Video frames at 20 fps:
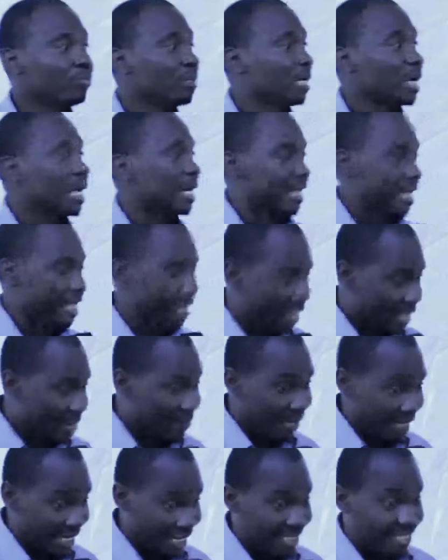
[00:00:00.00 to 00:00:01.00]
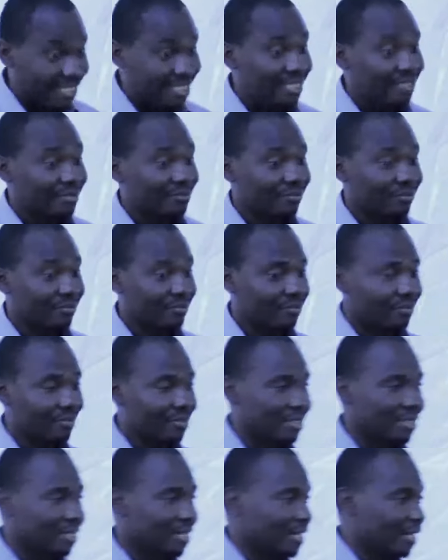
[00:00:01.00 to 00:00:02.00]
and I came late.
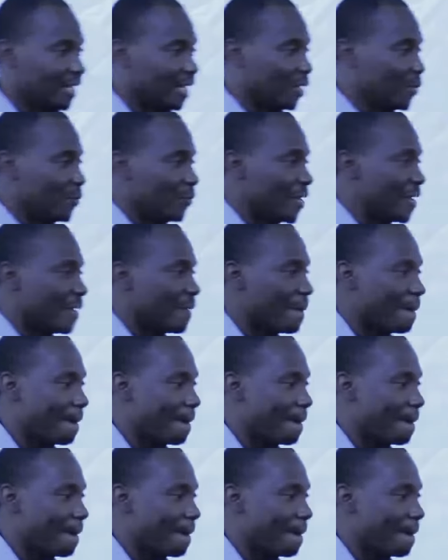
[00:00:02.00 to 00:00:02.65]
Hallelujah.